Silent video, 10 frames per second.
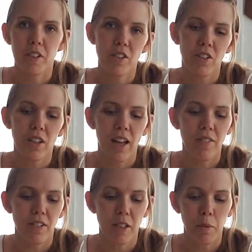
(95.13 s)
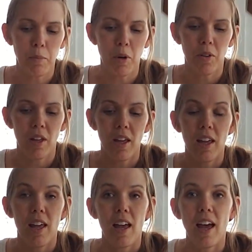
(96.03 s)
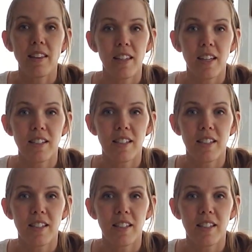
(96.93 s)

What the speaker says: just so you can have the tip on both. At the end,